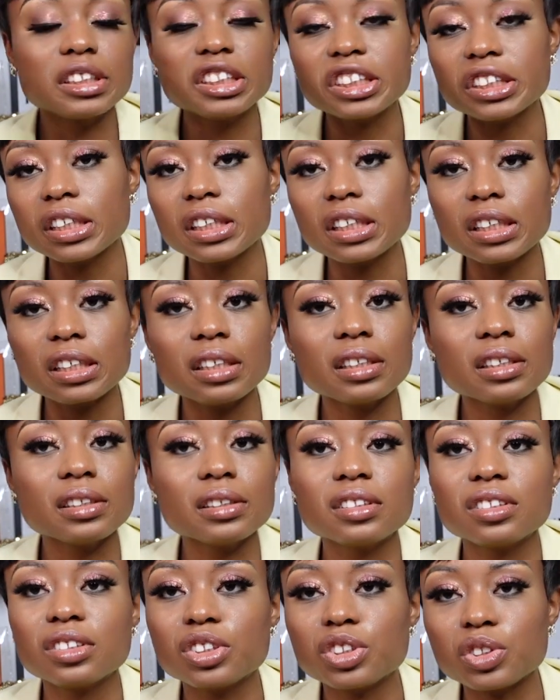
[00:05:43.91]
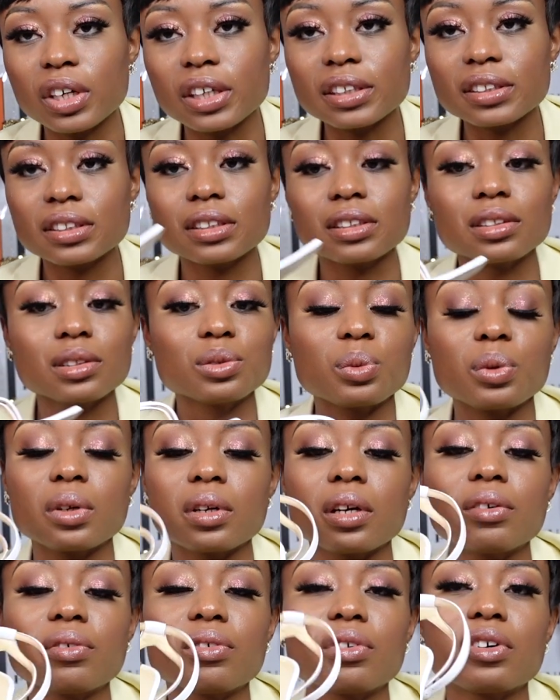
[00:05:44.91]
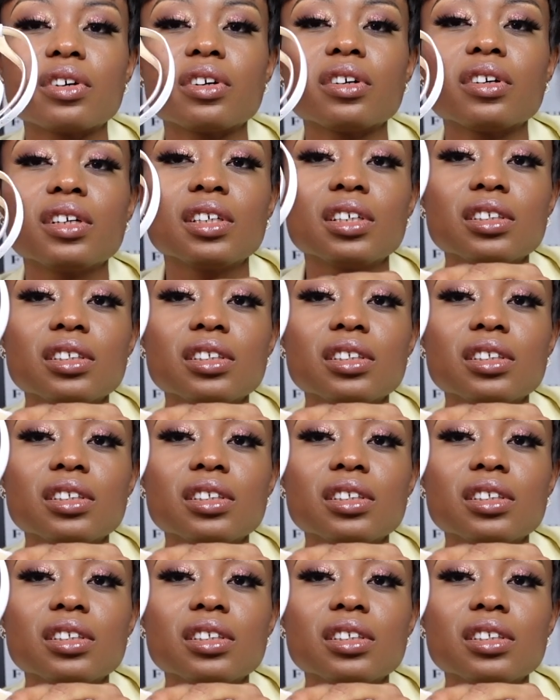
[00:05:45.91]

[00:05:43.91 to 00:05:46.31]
jeans, dresses, whatever.